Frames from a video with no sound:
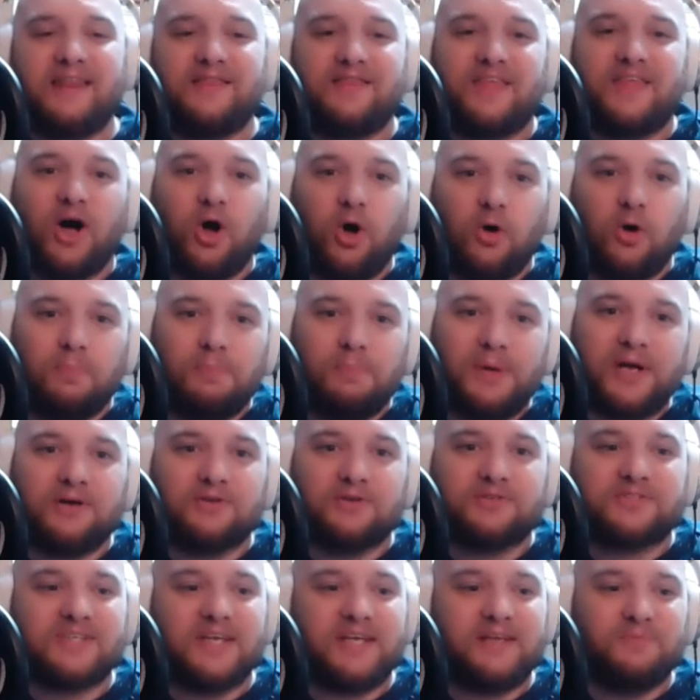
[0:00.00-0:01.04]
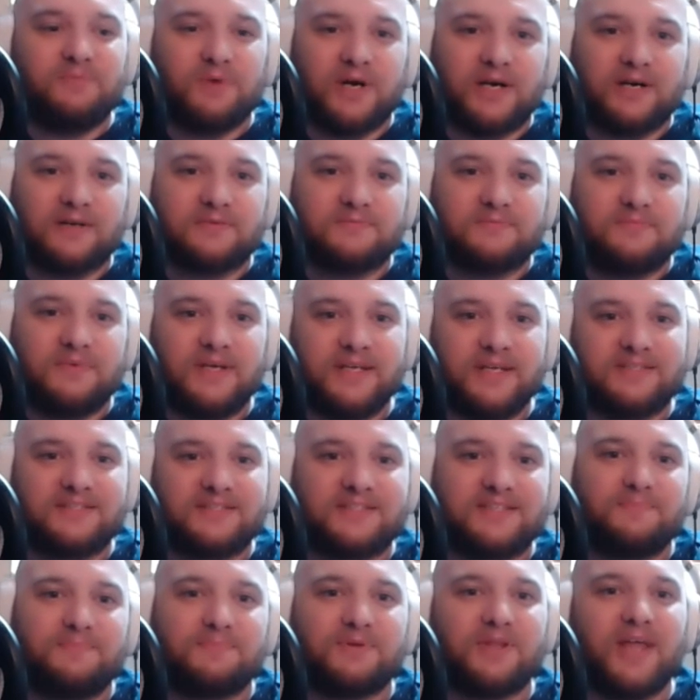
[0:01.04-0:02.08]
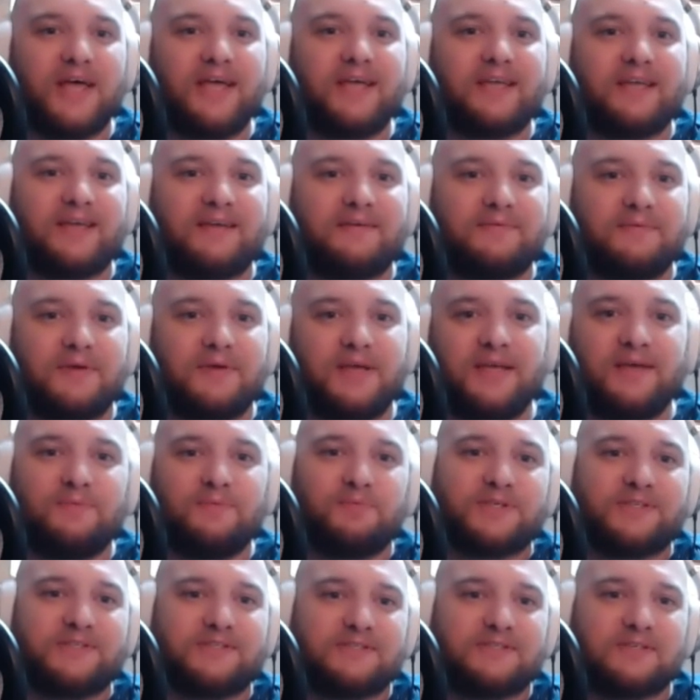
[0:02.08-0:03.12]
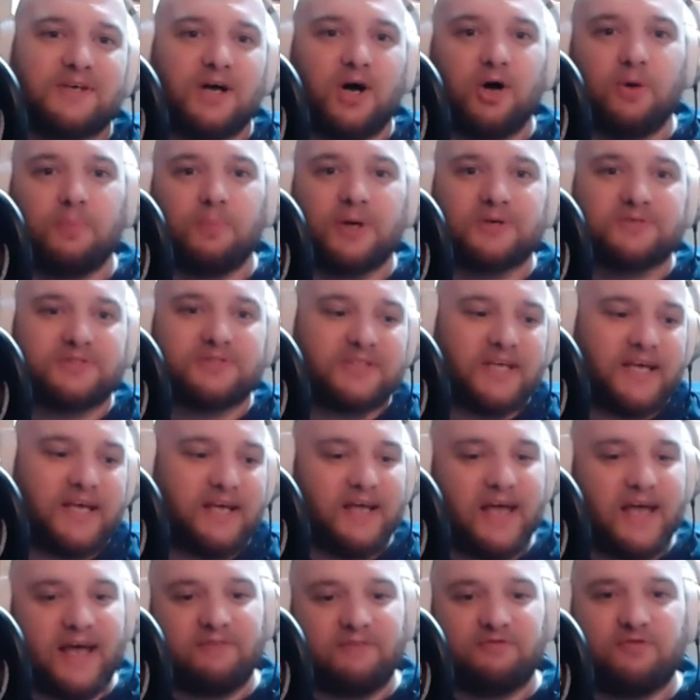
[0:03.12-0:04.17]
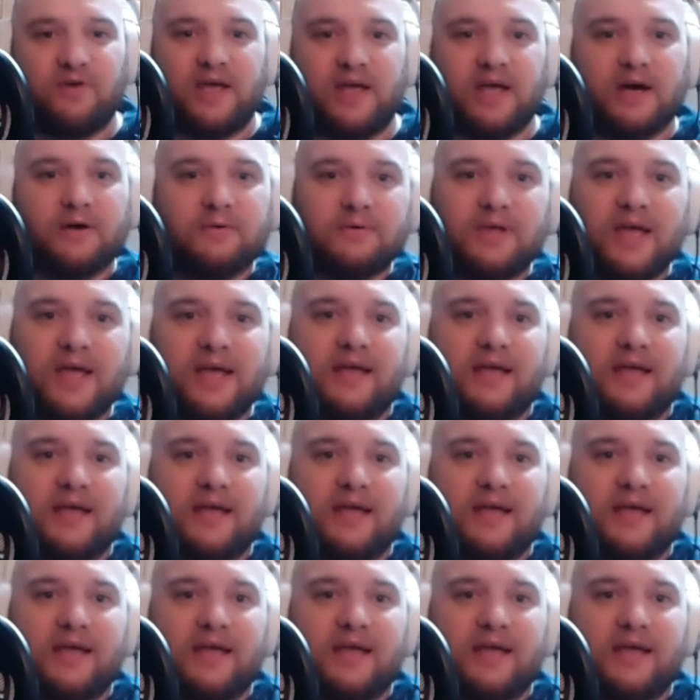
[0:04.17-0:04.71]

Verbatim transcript: the whole middle scene where it seemed yeah. like he was almost a halfway. And okay. they were